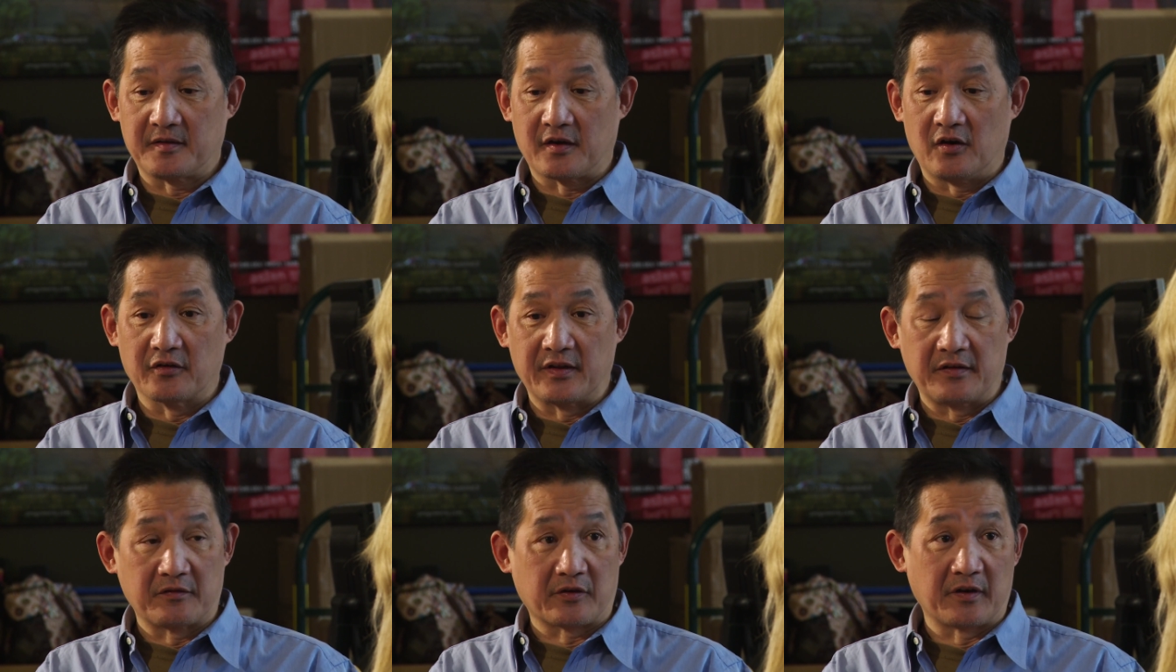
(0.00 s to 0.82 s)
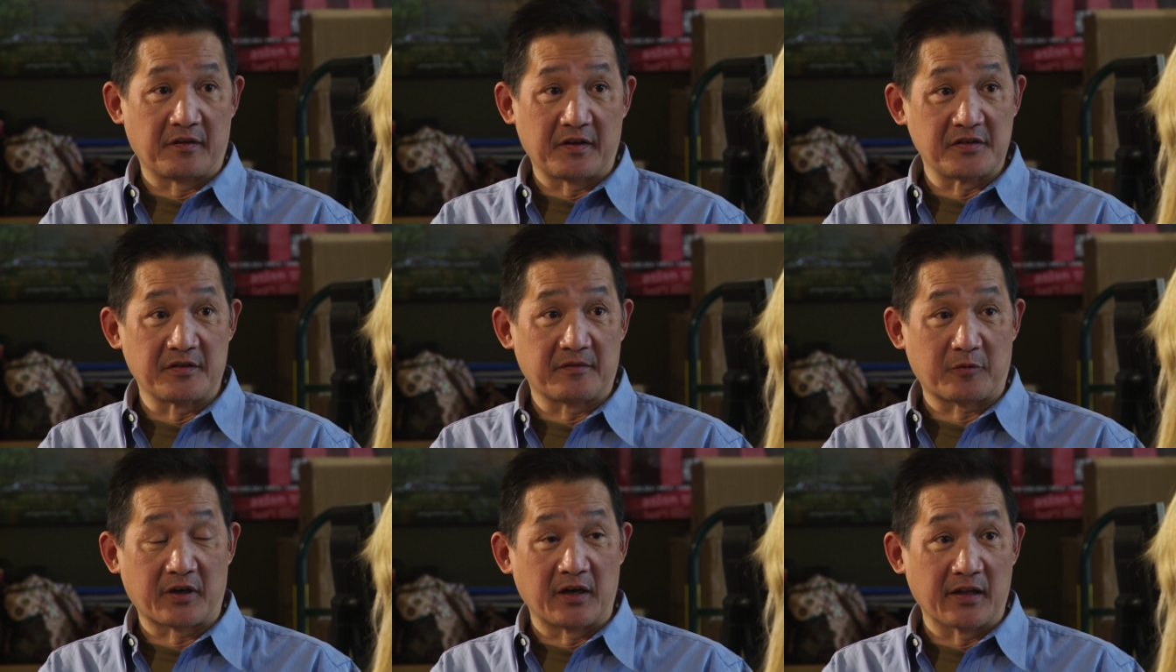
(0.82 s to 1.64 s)
all these organizations
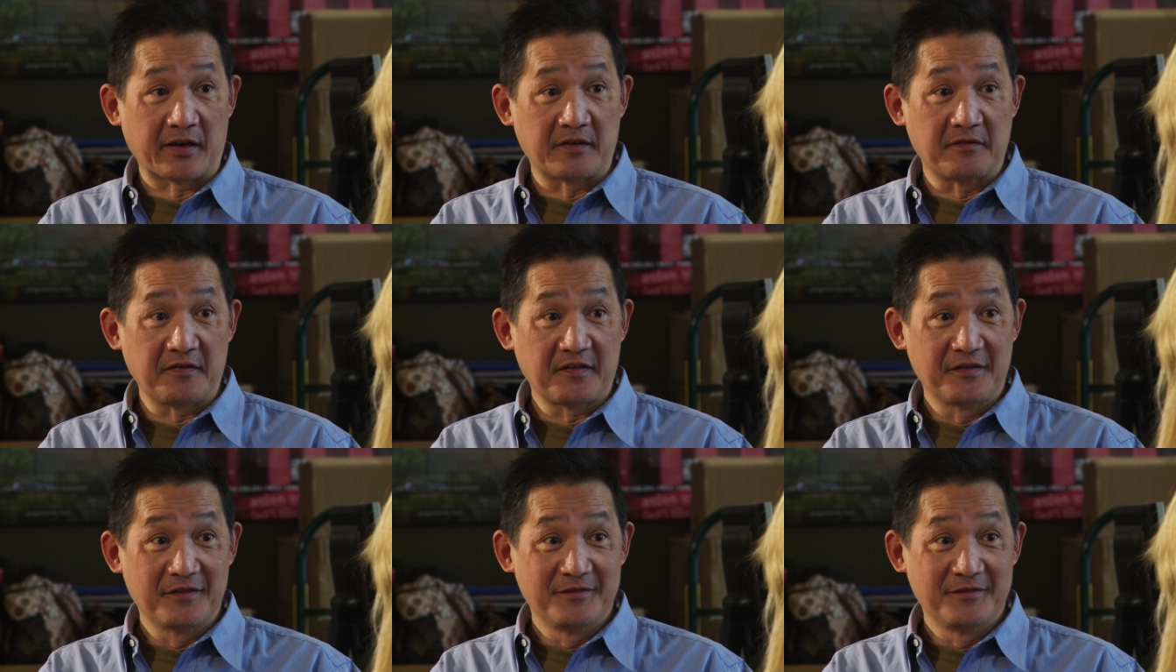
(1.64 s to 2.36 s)
were collectives.